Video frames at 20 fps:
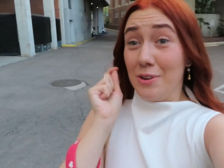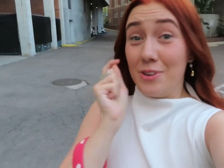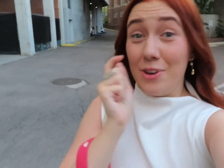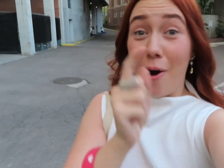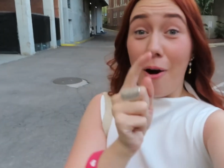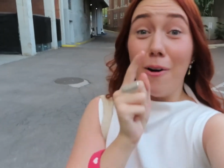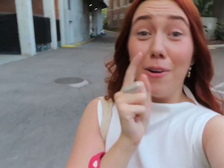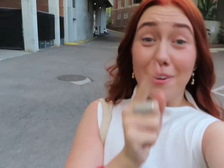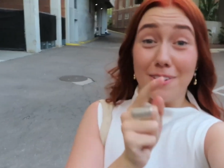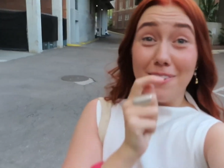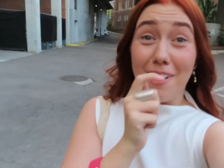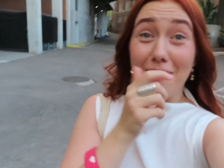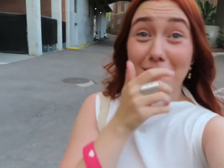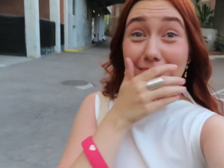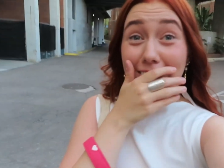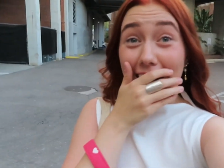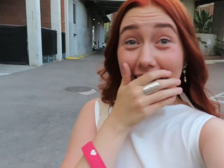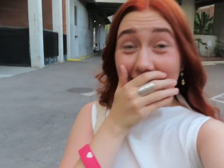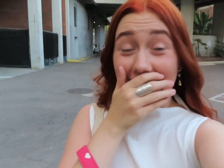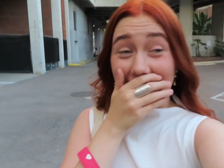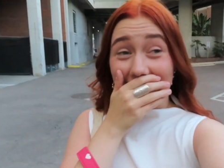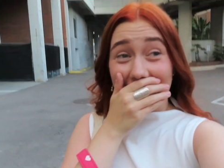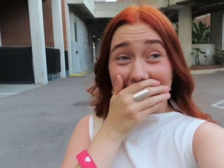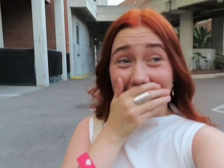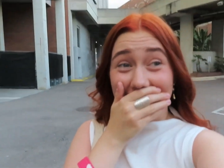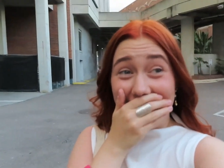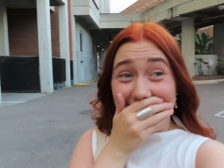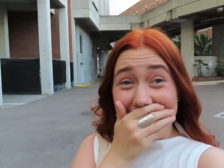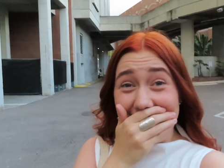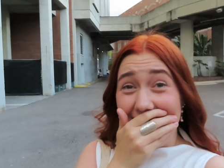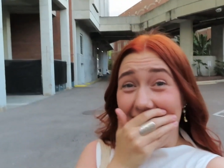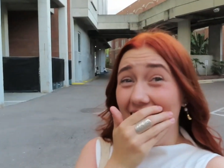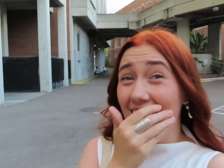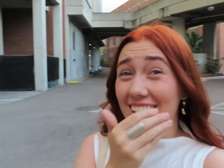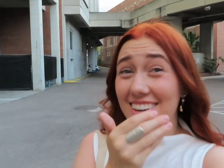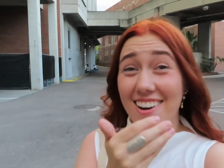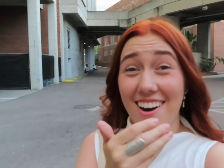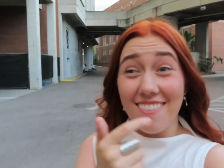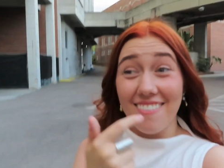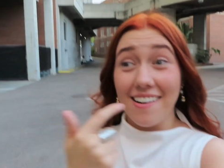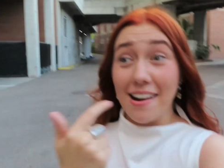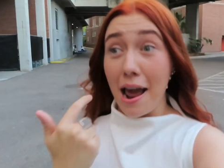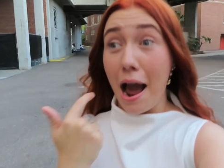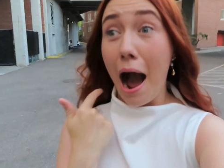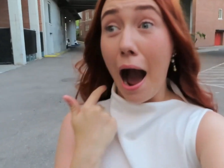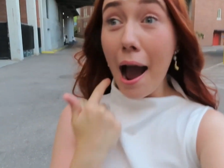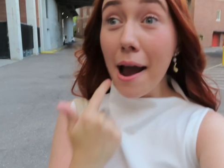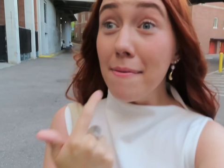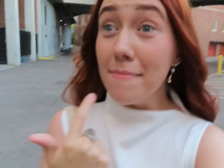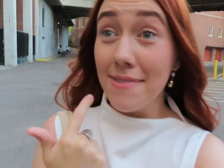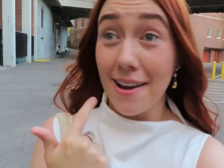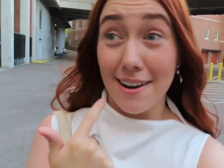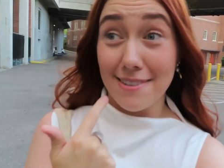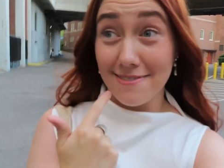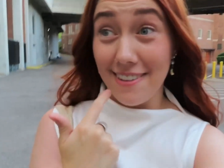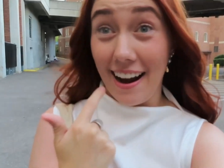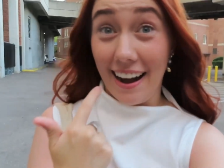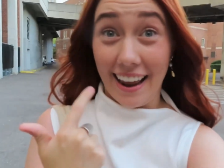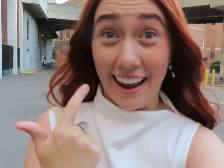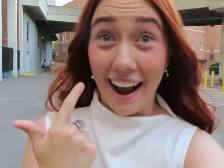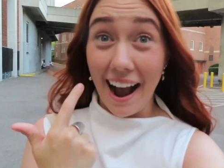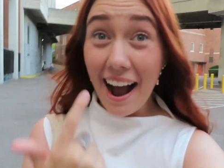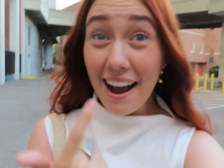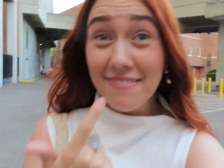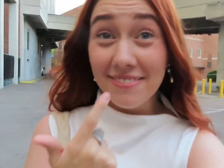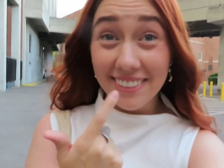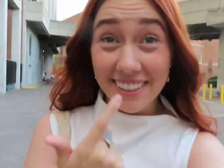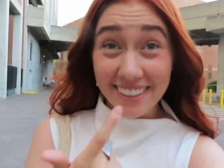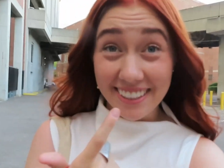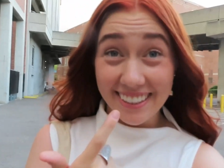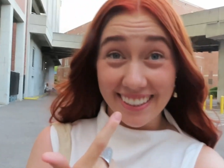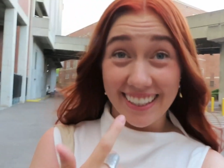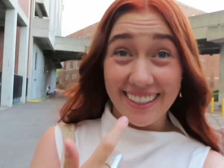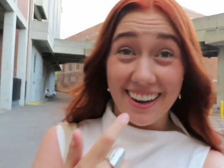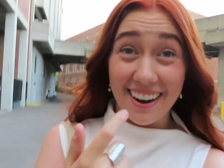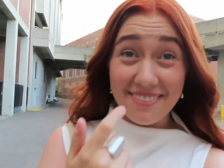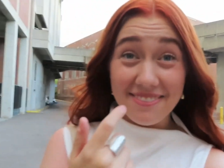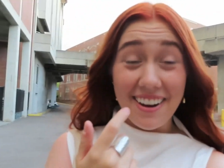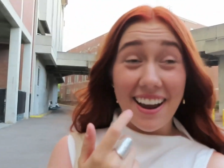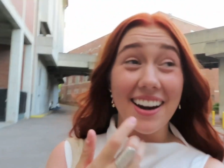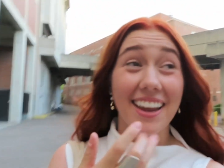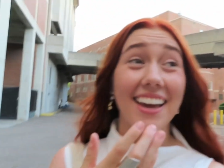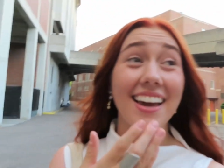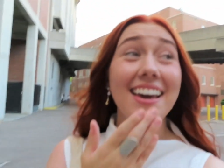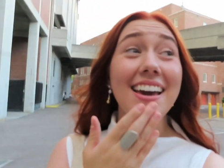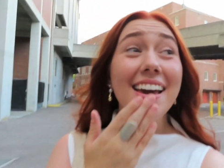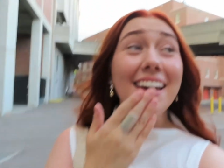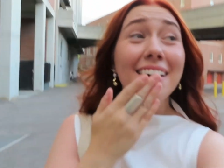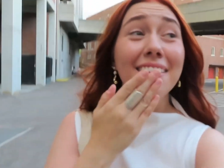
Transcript: Y'all are not ready. Y'all are not ready. I'm not ready. I'm literally not ready.